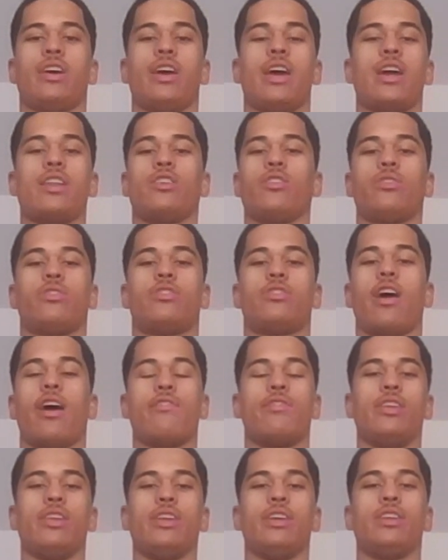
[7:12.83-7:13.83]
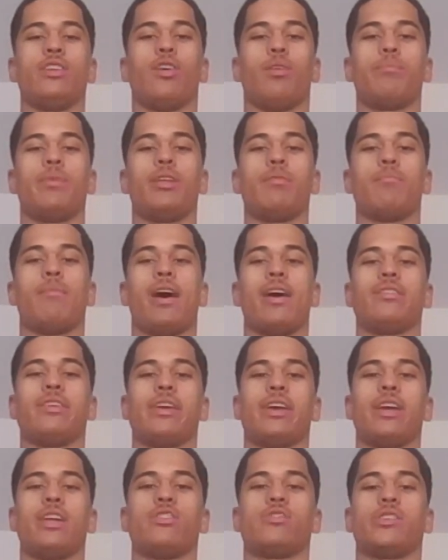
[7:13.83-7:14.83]
And you're definitely not
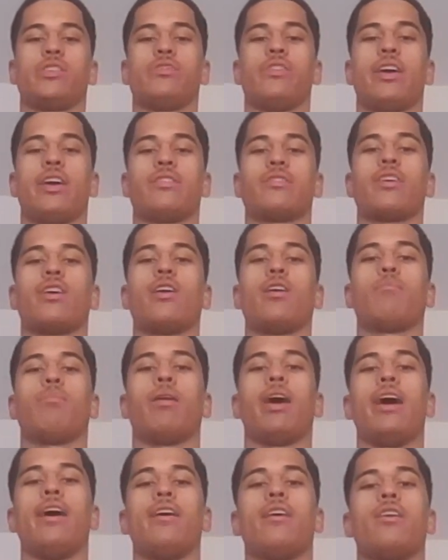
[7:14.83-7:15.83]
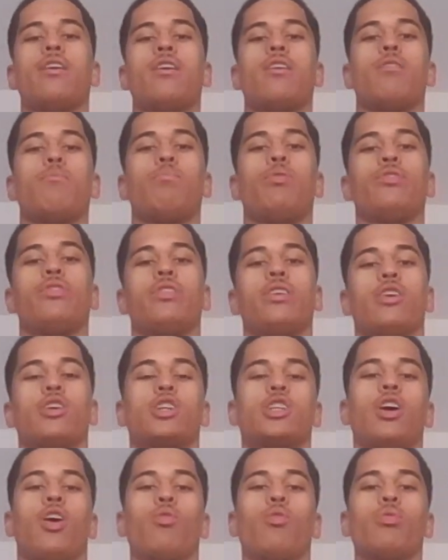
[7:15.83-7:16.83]
minimizing injury risk by putting your
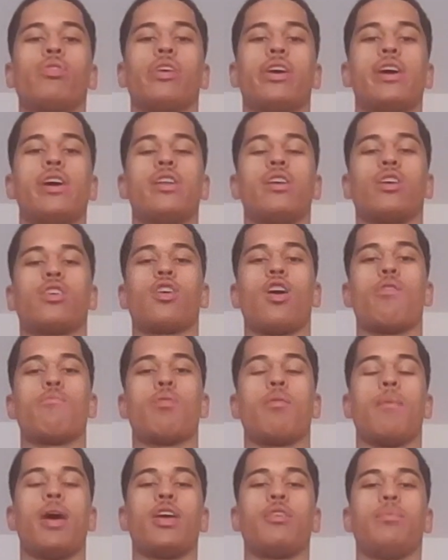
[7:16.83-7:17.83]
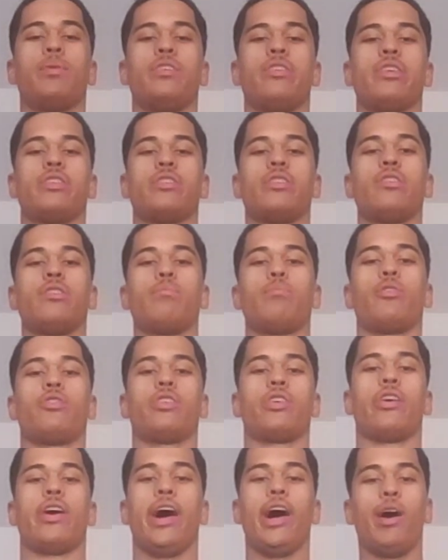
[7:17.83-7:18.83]
shoulder in a compromised position,
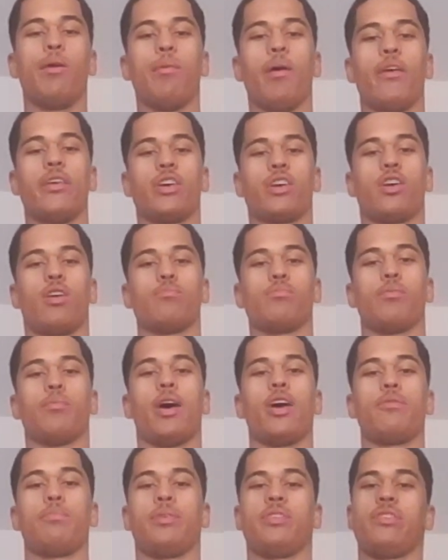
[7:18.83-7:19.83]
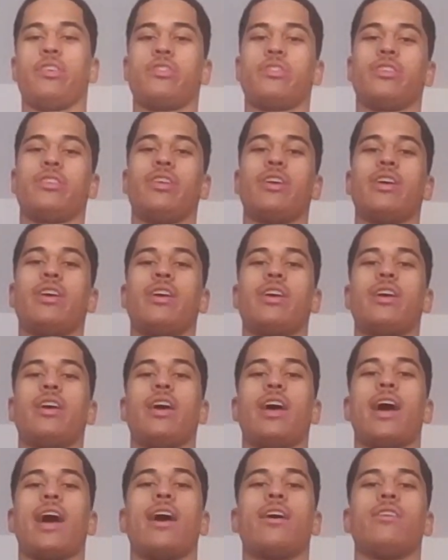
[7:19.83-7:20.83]
putting your elbow in a compromised position,
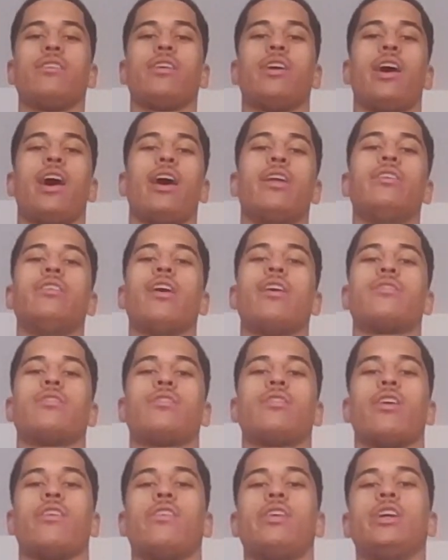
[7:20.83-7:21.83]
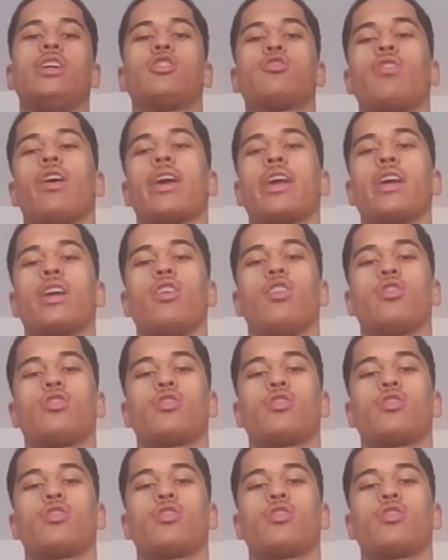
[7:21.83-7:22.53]
and unnecessarily shrugging your